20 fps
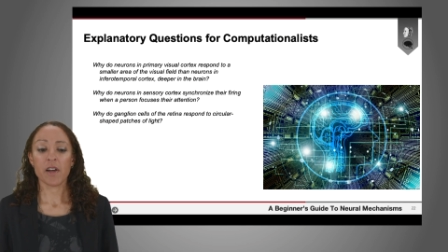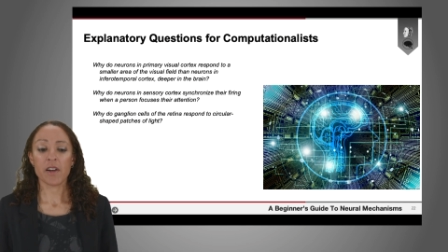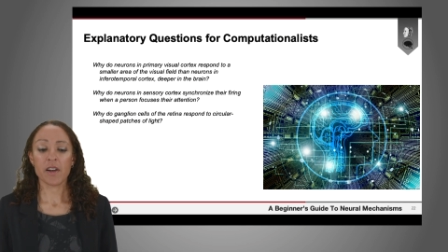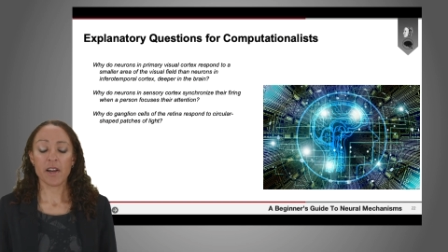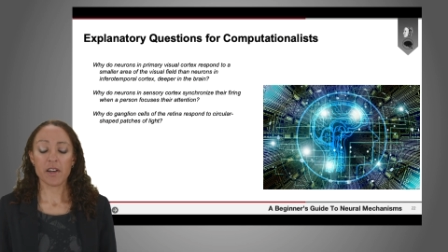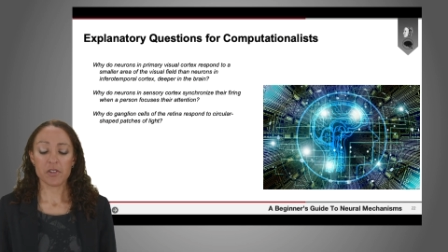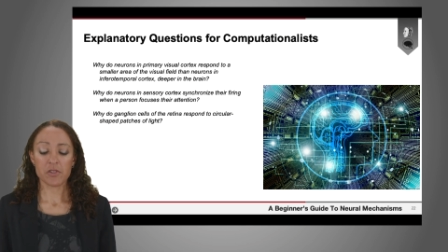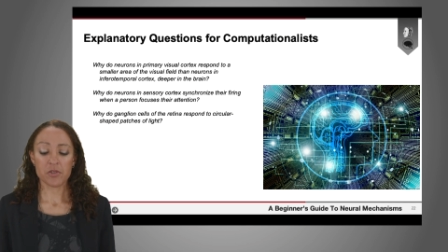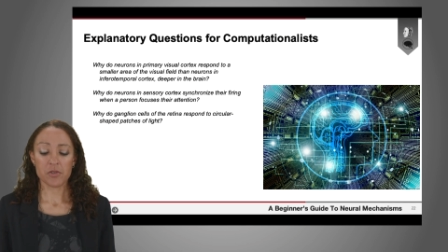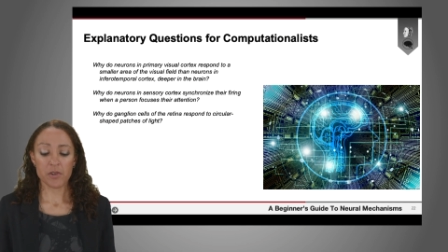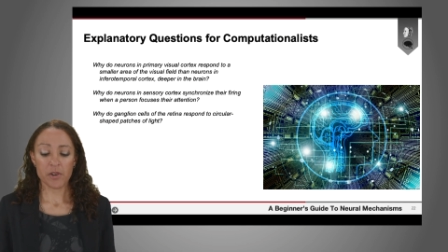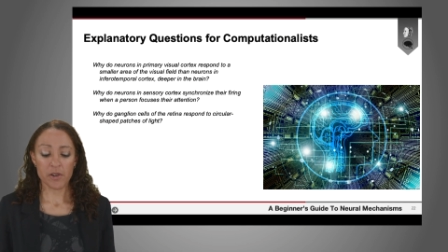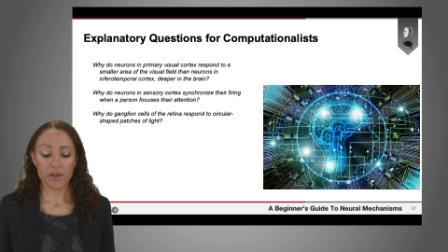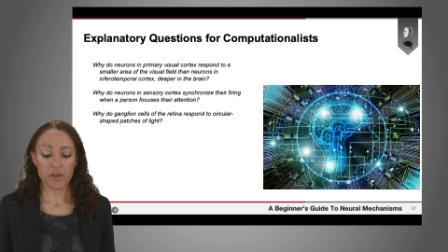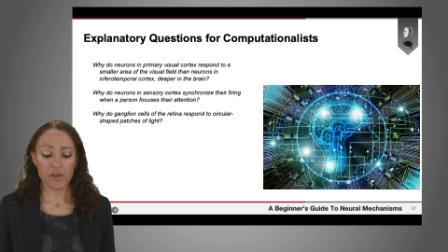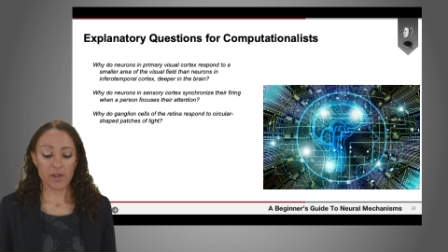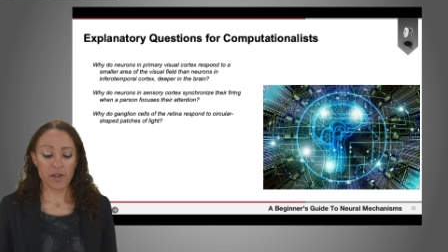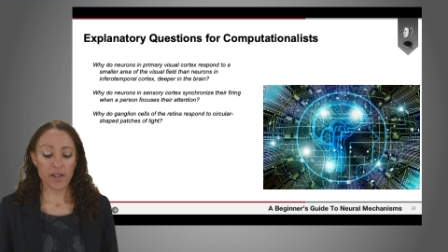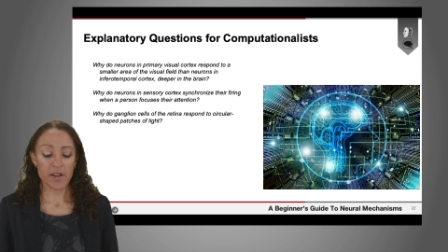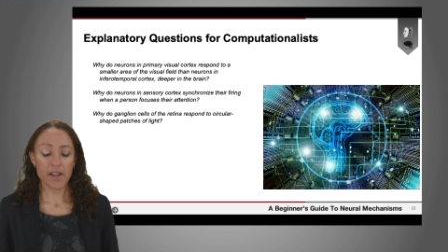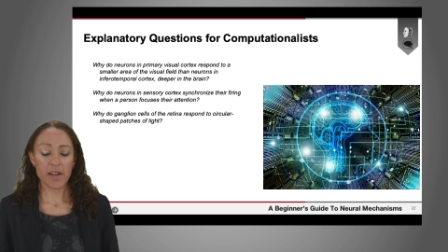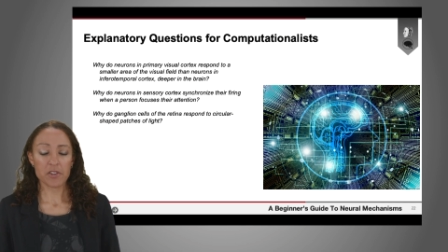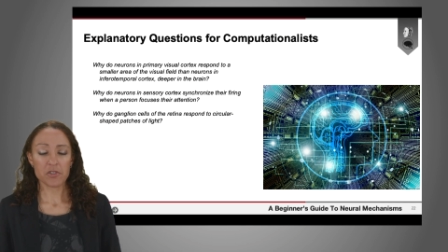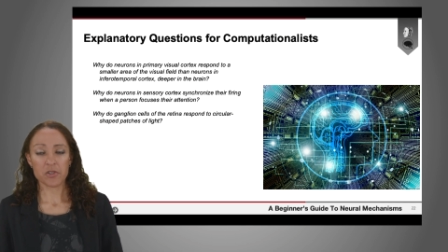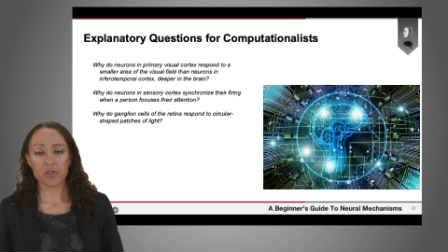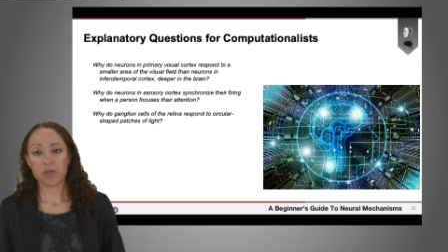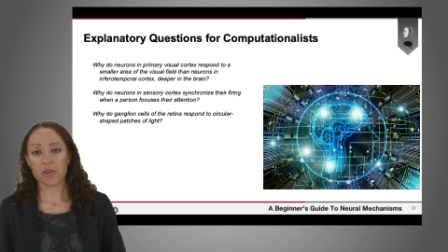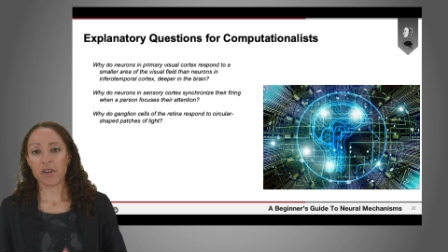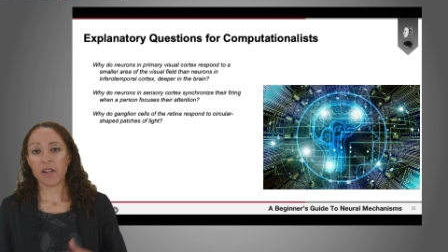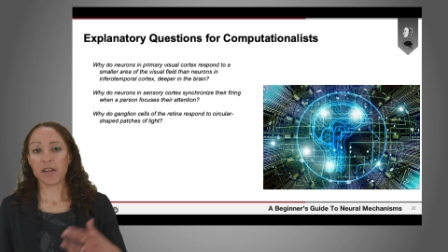electro
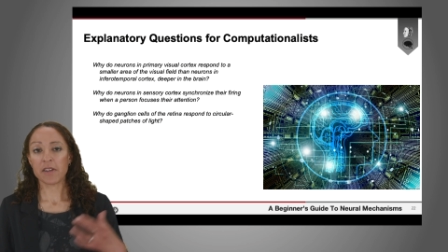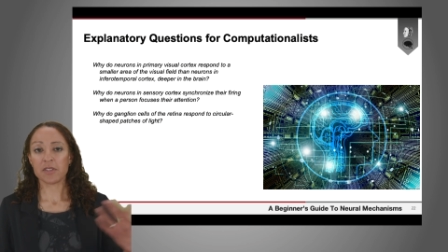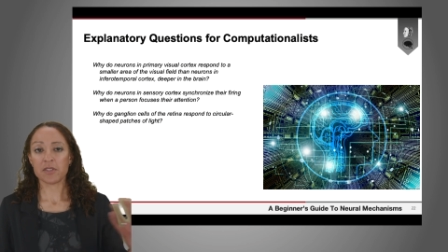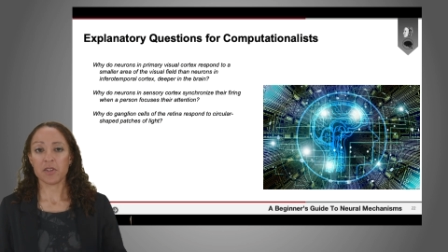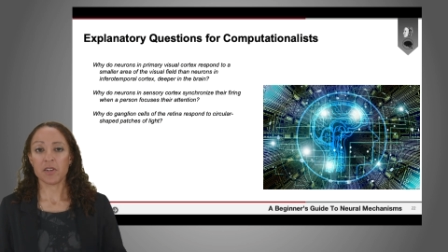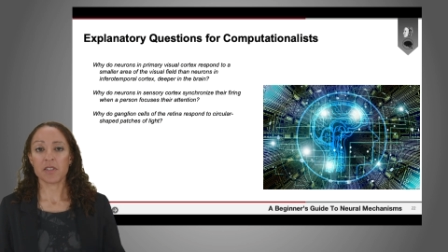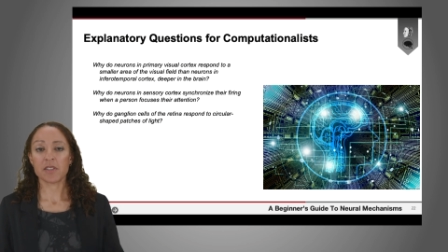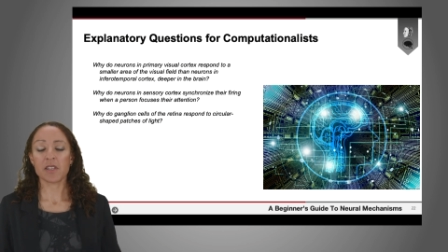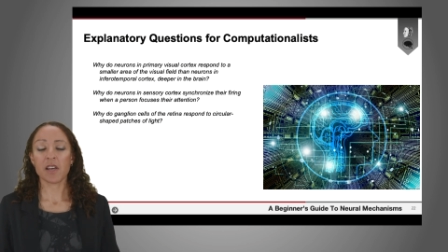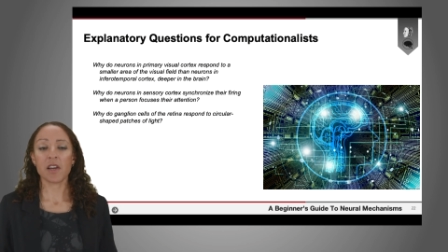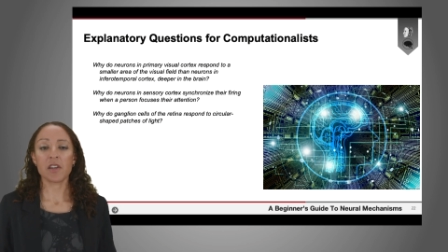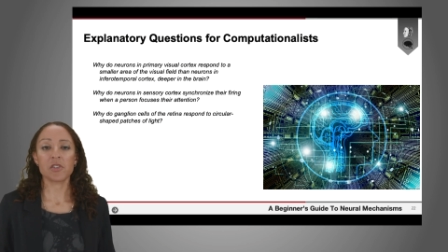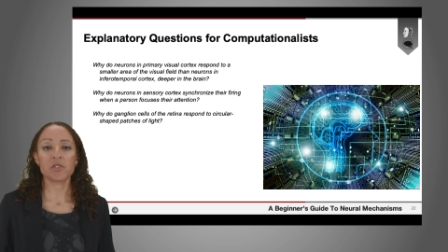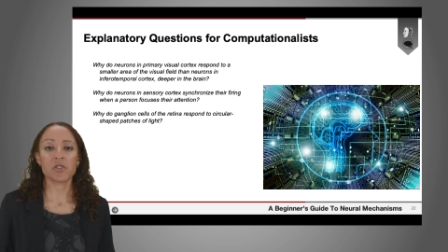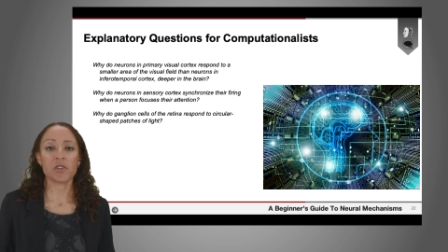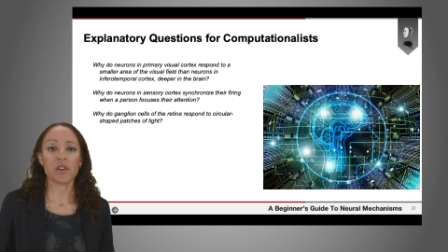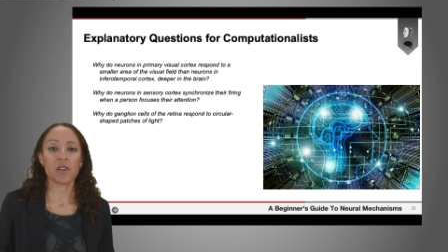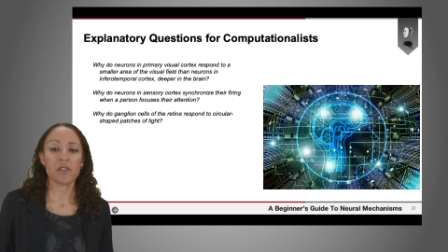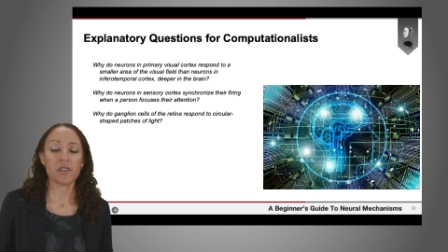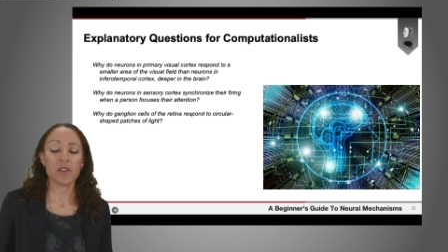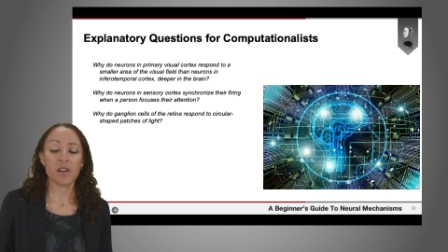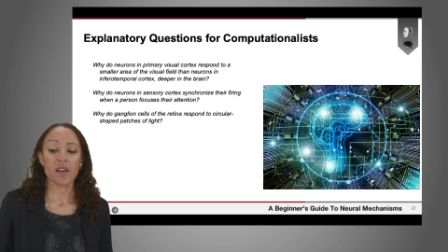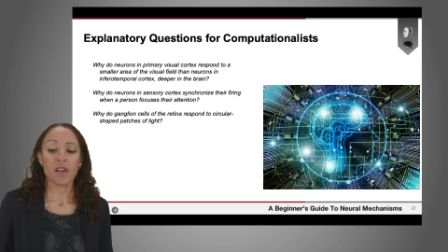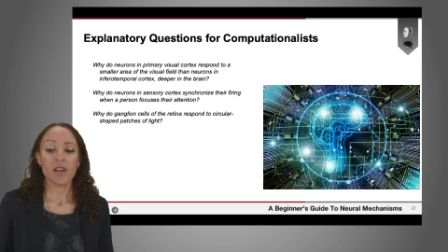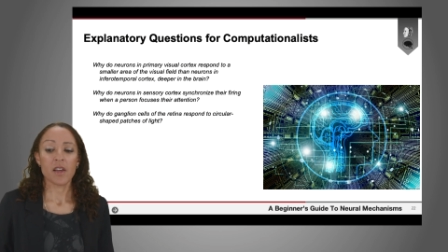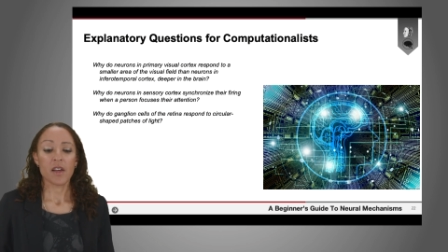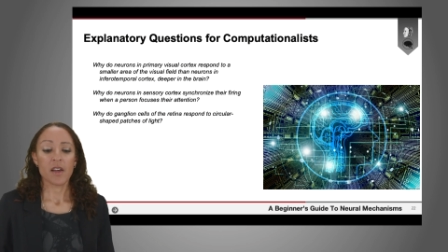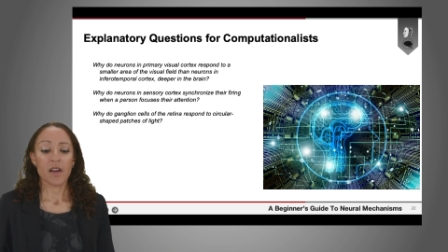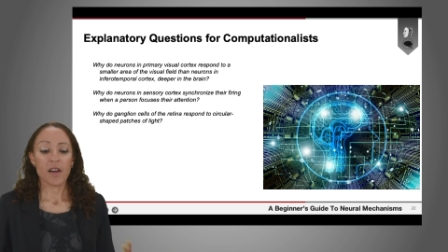electrical excitation